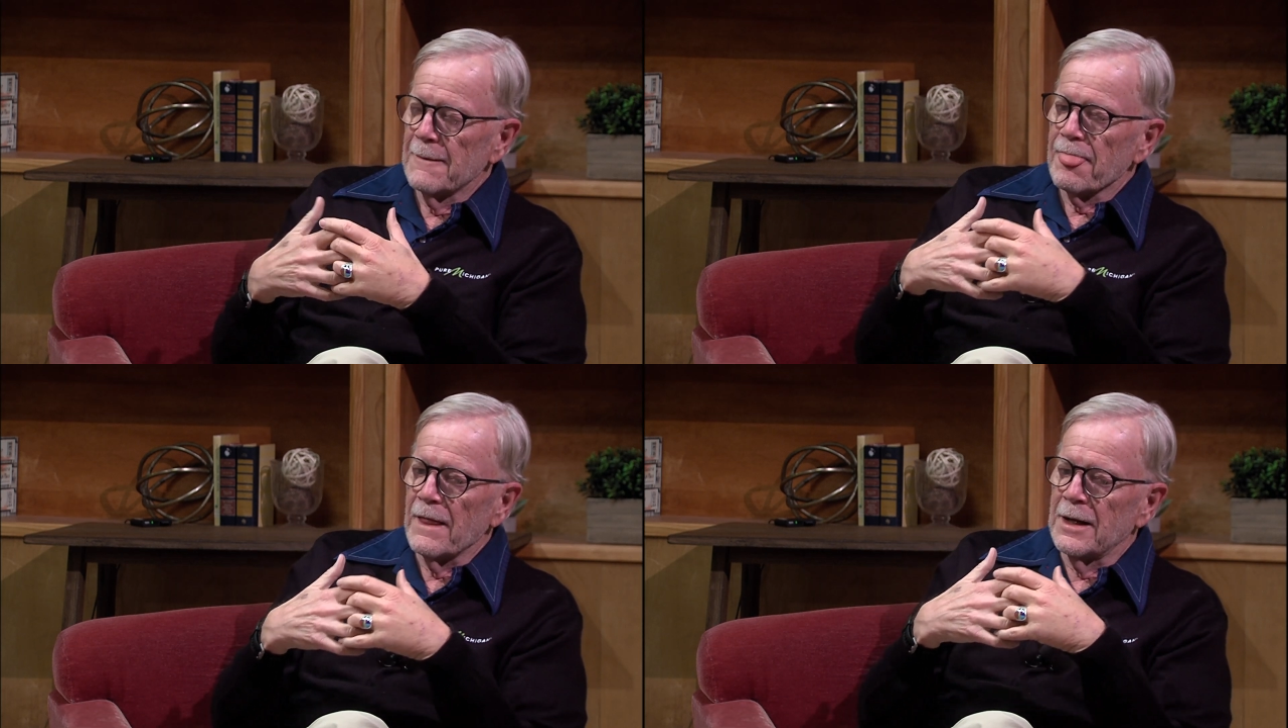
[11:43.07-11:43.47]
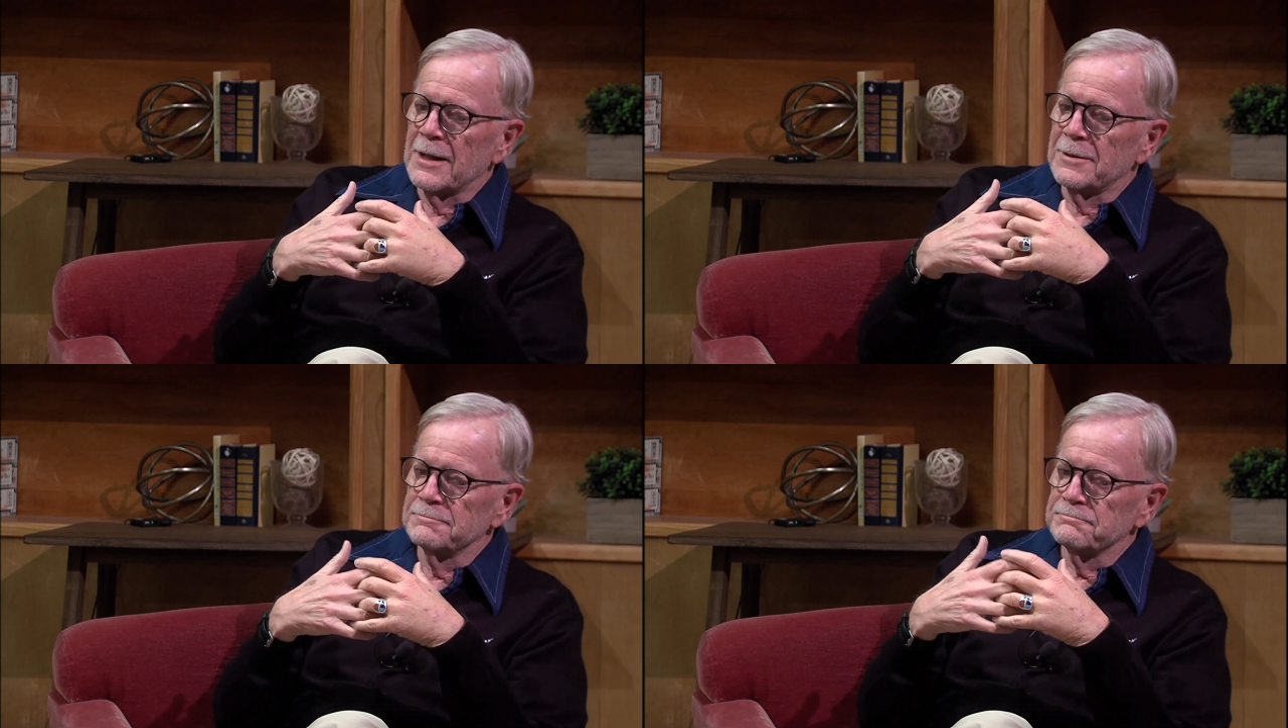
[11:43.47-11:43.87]

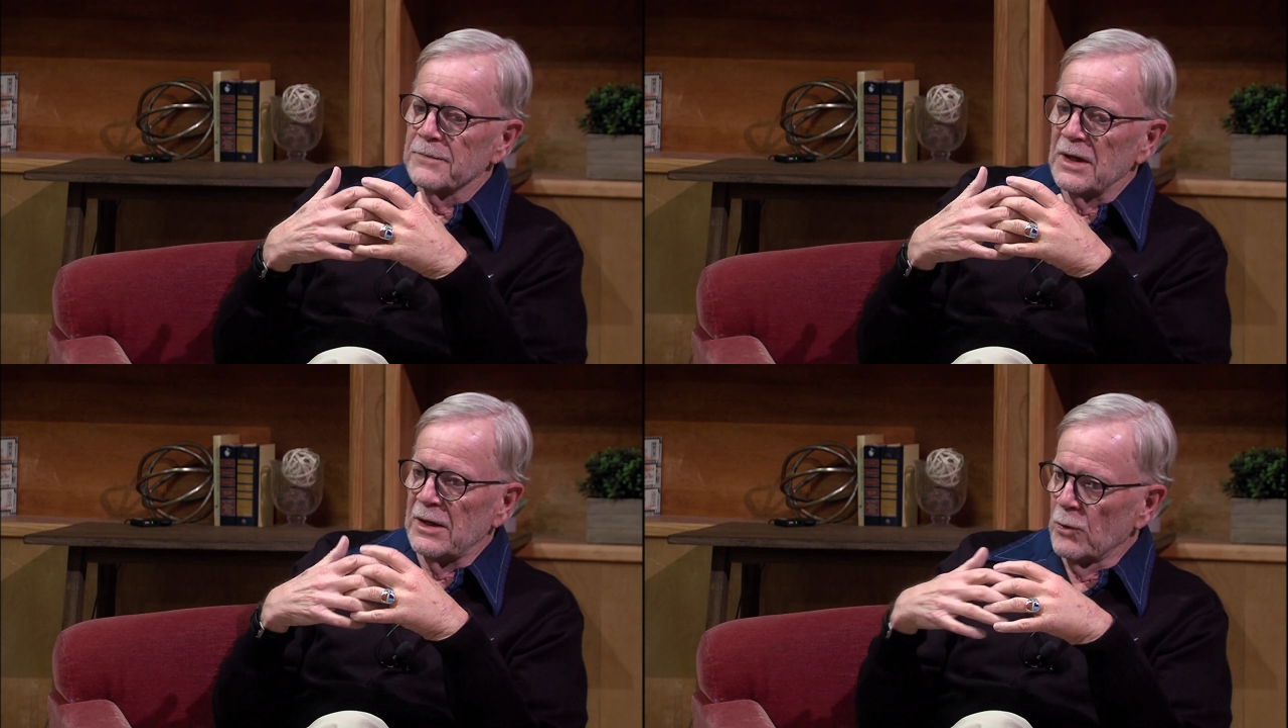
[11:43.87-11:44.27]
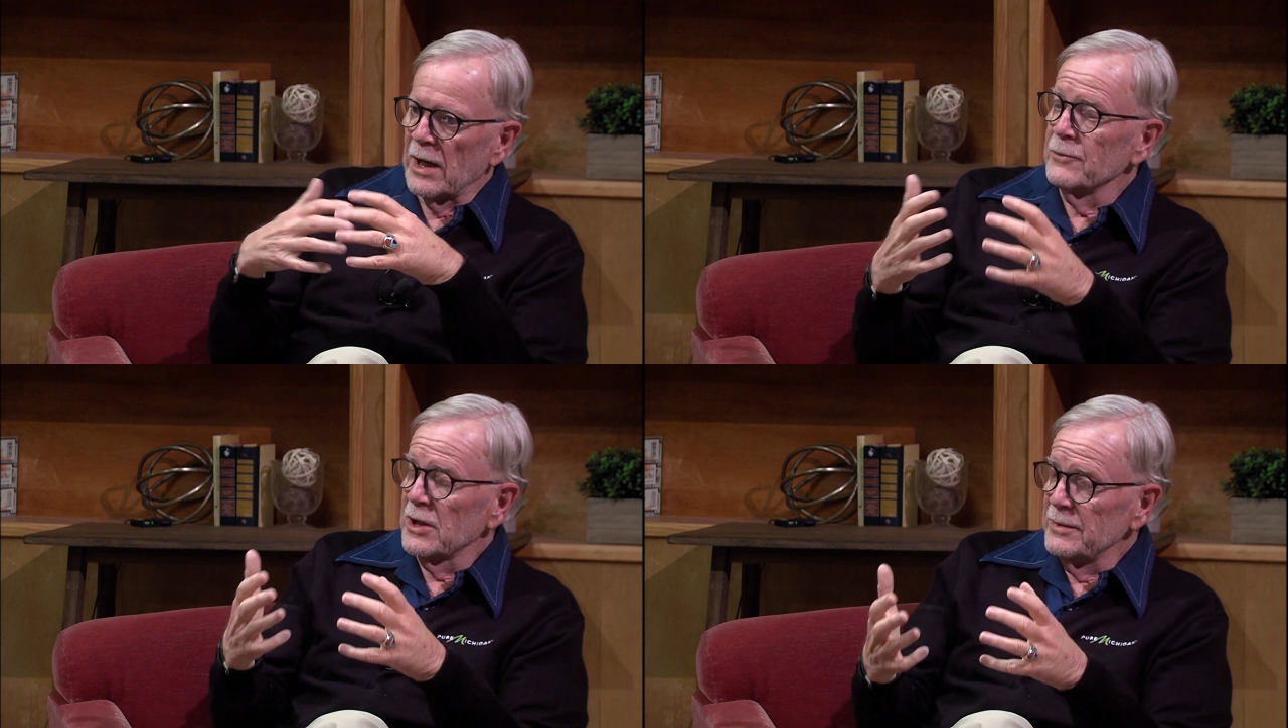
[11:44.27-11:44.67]
um, in what
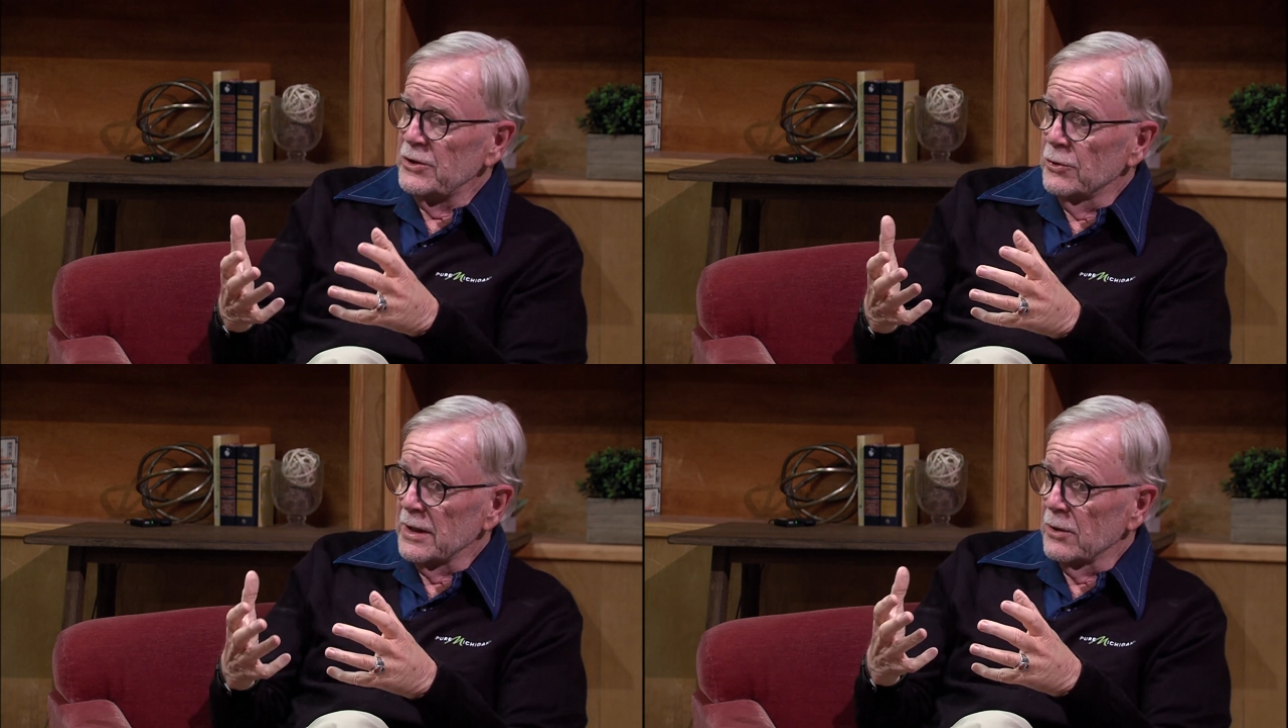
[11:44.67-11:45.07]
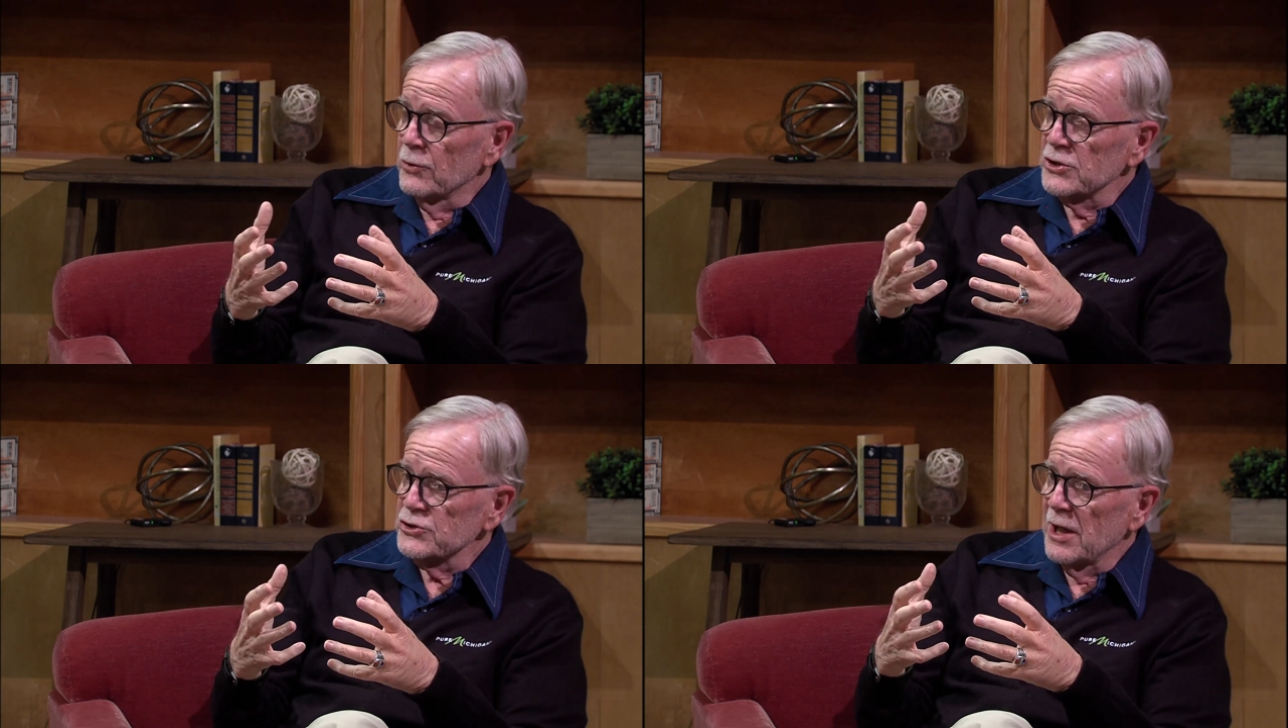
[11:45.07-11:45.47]
I'm going to be doing in the
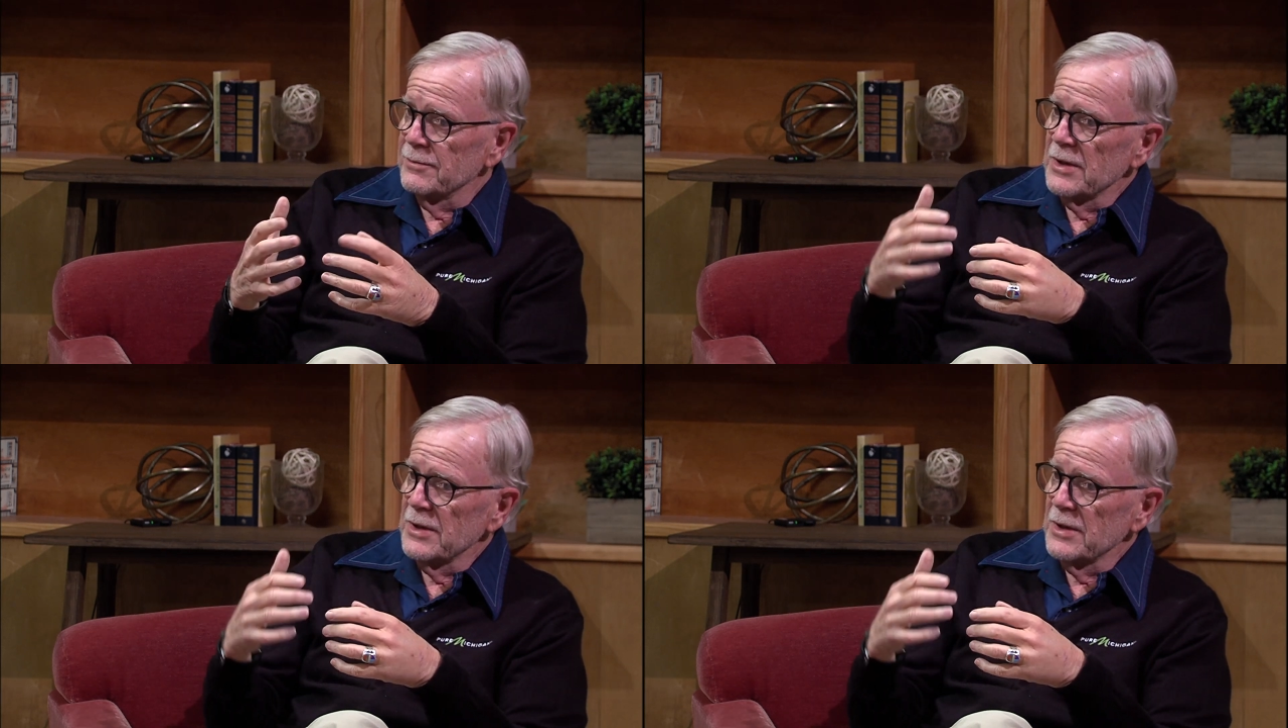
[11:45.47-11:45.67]
workshop.